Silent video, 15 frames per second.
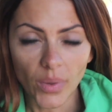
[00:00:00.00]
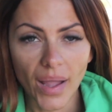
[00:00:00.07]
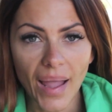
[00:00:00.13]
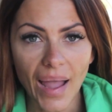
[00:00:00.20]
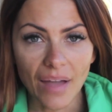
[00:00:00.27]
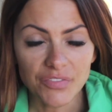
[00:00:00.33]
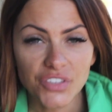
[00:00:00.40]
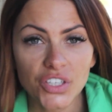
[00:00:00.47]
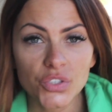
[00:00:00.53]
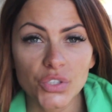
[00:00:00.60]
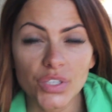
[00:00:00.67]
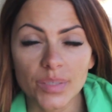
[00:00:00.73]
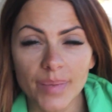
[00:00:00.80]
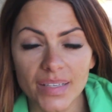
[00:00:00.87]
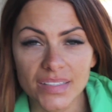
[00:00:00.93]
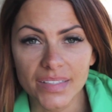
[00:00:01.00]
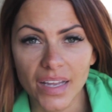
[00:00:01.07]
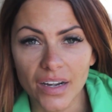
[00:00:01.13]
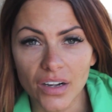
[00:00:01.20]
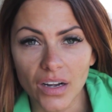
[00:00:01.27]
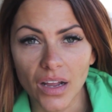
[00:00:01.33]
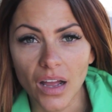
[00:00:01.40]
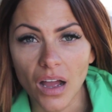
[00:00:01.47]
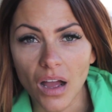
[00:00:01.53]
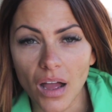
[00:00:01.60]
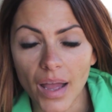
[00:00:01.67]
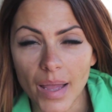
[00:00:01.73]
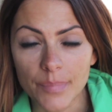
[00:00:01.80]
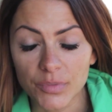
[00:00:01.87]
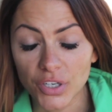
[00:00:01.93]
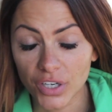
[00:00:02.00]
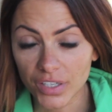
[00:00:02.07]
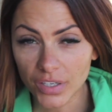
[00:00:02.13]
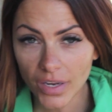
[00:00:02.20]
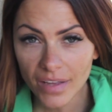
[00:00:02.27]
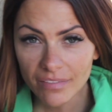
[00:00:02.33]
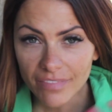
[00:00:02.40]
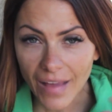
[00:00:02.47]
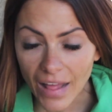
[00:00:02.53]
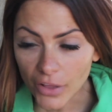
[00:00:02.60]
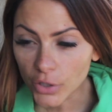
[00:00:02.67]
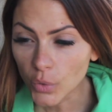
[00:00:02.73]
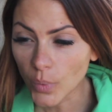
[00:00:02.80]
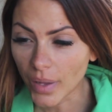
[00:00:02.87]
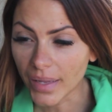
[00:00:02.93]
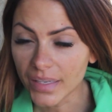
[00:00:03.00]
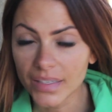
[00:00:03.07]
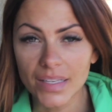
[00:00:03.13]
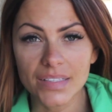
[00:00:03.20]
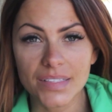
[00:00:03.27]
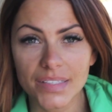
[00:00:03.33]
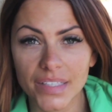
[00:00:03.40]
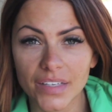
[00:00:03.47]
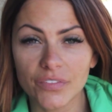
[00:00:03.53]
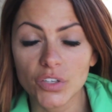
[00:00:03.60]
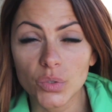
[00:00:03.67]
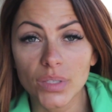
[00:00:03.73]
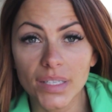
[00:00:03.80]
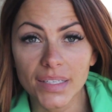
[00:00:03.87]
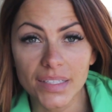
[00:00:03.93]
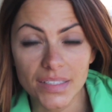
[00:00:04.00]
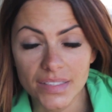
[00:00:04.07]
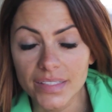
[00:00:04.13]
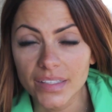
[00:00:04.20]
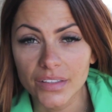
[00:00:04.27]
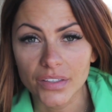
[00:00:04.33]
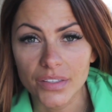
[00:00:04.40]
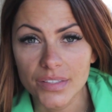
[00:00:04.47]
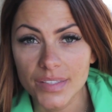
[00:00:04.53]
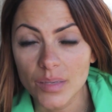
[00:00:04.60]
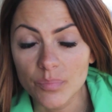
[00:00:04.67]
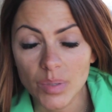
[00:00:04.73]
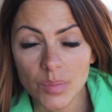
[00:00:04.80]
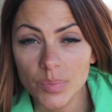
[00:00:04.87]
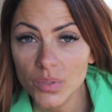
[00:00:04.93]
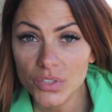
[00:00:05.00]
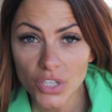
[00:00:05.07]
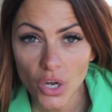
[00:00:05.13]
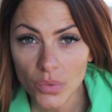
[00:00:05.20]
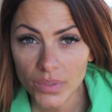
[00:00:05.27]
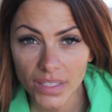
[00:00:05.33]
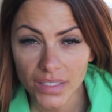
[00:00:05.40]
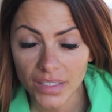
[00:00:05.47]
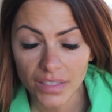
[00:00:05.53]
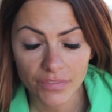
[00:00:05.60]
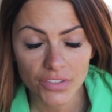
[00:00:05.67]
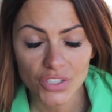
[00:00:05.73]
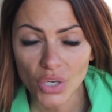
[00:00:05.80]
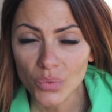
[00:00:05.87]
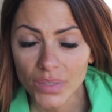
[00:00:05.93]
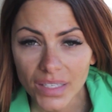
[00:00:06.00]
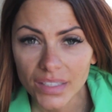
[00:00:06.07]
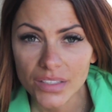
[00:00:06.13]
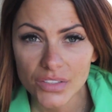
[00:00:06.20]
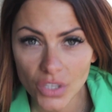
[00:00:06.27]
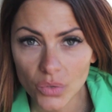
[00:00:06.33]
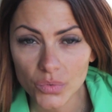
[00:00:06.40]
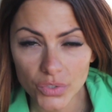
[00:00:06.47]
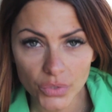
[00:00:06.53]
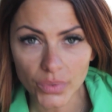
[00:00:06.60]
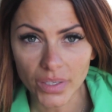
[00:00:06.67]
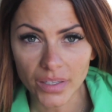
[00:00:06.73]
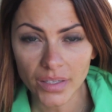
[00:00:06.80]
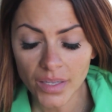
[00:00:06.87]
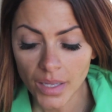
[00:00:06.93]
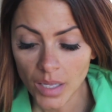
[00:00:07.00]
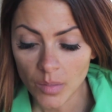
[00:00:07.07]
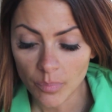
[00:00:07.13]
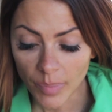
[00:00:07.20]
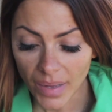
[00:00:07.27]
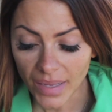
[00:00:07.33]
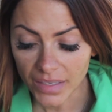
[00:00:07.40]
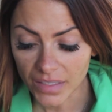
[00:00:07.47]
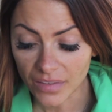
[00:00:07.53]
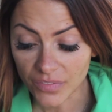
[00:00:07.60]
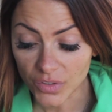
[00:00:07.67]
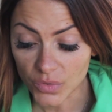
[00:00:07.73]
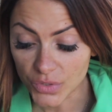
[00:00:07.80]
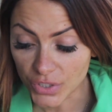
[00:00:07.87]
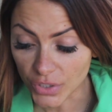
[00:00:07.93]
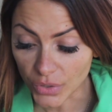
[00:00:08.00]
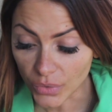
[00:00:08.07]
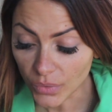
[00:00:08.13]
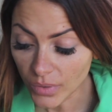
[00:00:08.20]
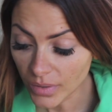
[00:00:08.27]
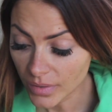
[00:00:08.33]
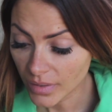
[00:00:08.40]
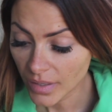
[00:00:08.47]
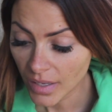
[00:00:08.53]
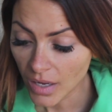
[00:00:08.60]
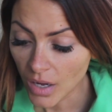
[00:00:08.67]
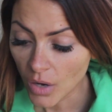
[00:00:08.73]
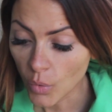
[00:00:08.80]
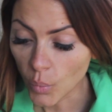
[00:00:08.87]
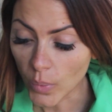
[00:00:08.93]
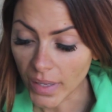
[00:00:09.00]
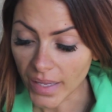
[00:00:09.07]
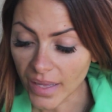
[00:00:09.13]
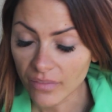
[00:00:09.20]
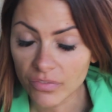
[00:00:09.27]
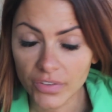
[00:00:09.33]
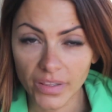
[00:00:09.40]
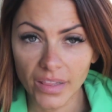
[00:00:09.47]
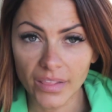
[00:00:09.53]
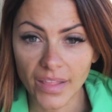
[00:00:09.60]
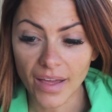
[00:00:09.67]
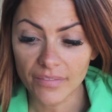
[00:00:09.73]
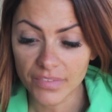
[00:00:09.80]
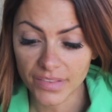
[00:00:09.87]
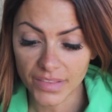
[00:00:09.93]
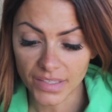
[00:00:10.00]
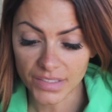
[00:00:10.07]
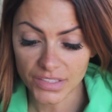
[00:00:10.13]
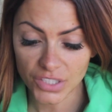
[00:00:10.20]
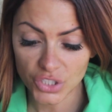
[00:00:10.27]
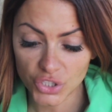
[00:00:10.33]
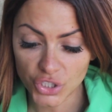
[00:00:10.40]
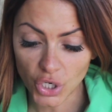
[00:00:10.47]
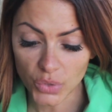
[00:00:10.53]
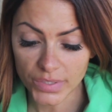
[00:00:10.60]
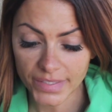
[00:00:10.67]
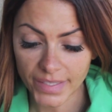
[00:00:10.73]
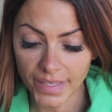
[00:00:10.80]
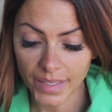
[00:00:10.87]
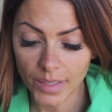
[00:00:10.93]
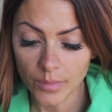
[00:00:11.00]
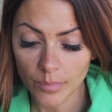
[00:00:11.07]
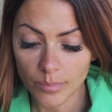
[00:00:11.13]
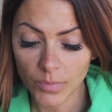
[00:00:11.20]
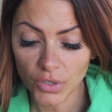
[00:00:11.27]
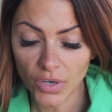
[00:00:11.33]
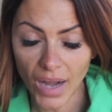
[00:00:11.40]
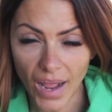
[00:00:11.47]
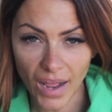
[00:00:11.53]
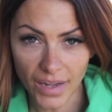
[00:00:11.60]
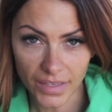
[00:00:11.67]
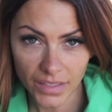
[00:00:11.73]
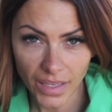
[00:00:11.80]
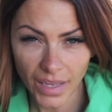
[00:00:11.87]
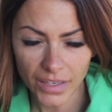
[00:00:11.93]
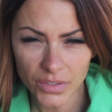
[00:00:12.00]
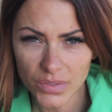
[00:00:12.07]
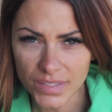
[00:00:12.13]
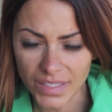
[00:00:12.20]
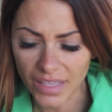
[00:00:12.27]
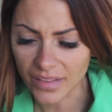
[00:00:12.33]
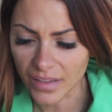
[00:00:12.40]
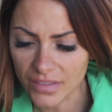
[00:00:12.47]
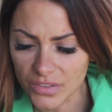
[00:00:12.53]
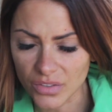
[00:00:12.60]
After you do your mascara, you're gonna evaluate and see if you need concealer. Some people don't need it. If you don't need it, don't do it. But if you do, we have really loved this Josie Moran. How do you say that?